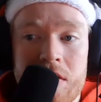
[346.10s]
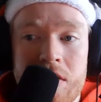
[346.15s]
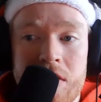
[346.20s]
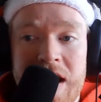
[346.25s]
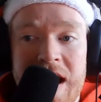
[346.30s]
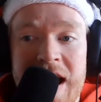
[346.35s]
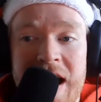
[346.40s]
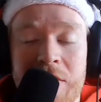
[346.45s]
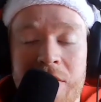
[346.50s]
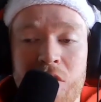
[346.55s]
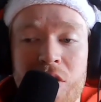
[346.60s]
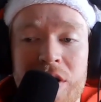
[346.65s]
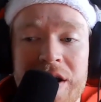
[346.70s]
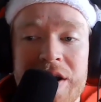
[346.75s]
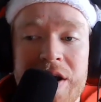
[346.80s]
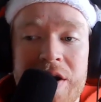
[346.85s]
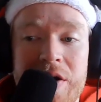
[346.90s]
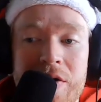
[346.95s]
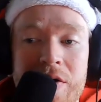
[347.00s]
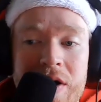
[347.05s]
And I want to
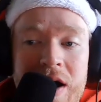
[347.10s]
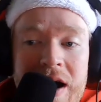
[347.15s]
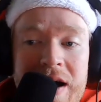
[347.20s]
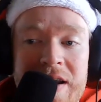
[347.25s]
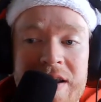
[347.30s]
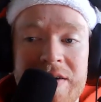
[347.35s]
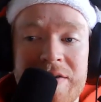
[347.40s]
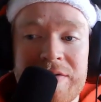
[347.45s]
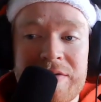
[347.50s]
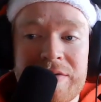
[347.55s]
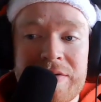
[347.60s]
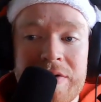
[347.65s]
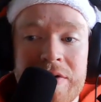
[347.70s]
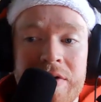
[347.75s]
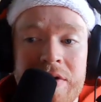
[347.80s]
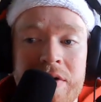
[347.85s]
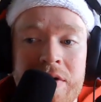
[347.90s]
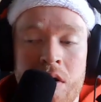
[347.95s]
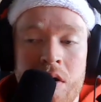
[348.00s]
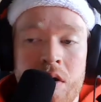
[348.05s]
know kind of
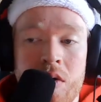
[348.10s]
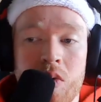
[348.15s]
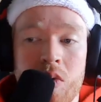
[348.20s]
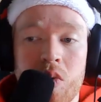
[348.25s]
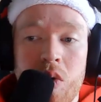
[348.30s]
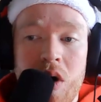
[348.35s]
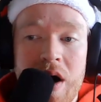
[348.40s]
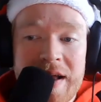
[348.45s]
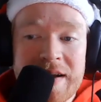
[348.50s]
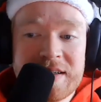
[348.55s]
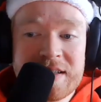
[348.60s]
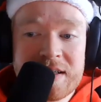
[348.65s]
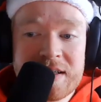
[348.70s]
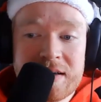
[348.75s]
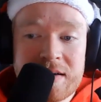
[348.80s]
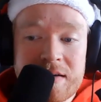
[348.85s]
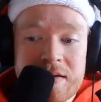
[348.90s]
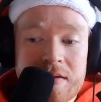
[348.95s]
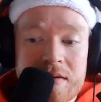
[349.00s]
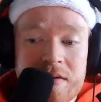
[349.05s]
what
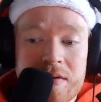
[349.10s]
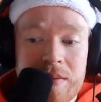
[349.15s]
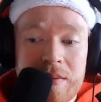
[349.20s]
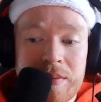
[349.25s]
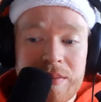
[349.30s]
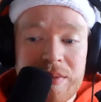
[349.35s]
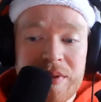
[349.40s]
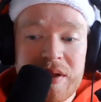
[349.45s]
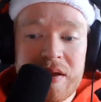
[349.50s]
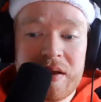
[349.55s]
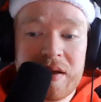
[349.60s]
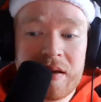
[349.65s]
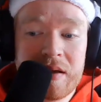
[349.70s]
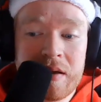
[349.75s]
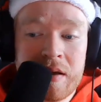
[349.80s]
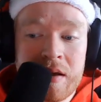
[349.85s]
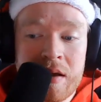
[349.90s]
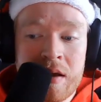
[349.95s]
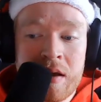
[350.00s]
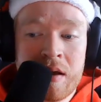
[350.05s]

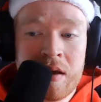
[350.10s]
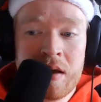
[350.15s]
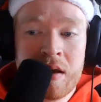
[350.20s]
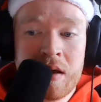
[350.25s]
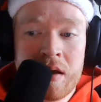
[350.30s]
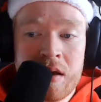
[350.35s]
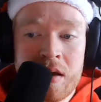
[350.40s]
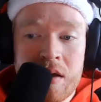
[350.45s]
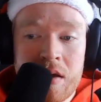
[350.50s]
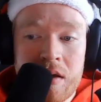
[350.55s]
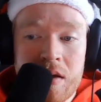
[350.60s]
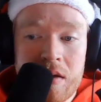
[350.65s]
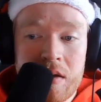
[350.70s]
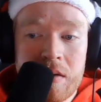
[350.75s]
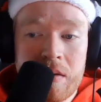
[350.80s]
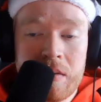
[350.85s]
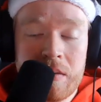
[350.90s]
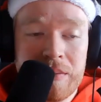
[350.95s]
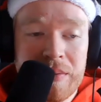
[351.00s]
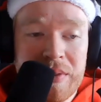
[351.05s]
the
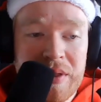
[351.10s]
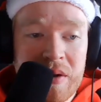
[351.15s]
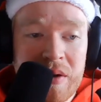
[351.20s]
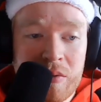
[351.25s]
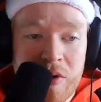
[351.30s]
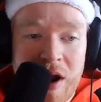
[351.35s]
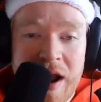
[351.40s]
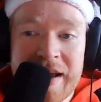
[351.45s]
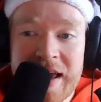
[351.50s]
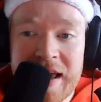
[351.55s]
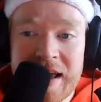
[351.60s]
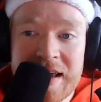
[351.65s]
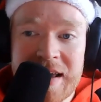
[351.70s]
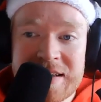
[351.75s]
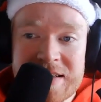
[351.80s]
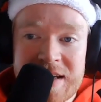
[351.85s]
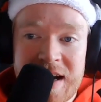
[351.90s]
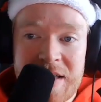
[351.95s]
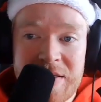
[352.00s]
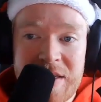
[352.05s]
ranking
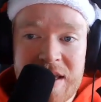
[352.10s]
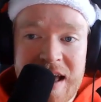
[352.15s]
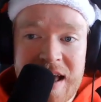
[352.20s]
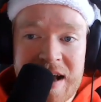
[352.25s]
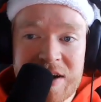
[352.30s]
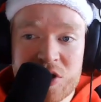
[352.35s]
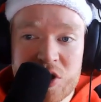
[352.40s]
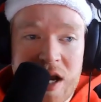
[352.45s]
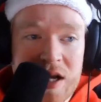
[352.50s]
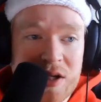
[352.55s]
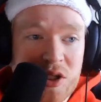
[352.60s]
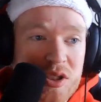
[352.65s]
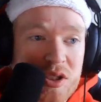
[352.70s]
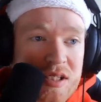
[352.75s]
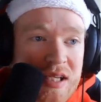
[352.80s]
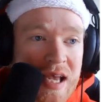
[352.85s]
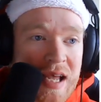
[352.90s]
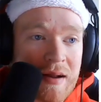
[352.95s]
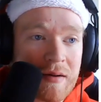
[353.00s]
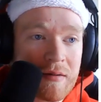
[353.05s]
is. And I think actually I
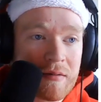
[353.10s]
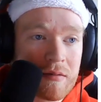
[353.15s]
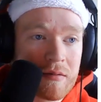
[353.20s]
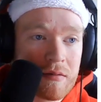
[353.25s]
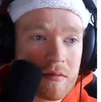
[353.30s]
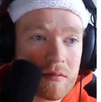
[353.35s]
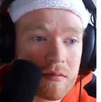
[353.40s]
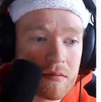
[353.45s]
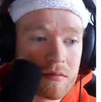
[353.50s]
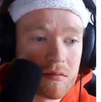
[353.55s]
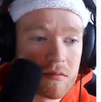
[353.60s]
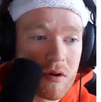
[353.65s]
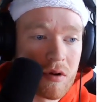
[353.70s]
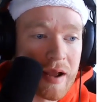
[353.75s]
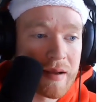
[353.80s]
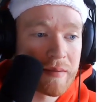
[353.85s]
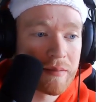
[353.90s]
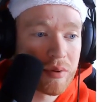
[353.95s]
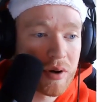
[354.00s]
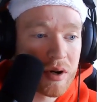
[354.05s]
just hit it
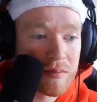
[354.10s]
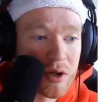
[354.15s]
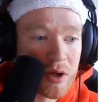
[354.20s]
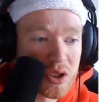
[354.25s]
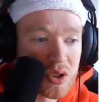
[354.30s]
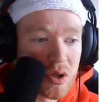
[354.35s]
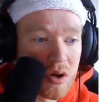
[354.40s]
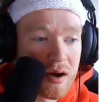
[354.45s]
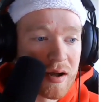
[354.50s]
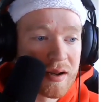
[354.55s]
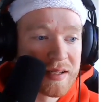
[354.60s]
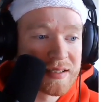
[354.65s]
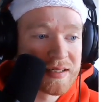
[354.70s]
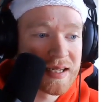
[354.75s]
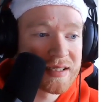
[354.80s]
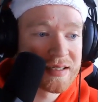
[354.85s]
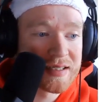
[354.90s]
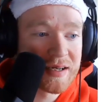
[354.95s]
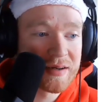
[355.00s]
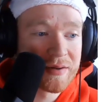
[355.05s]
right pretty much on. It
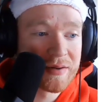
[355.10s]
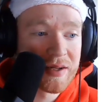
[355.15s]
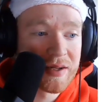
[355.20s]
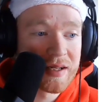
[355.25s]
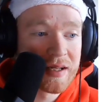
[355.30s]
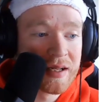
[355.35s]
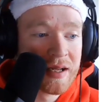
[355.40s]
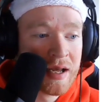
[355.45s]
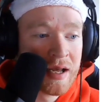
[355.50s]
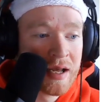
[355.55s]
says here that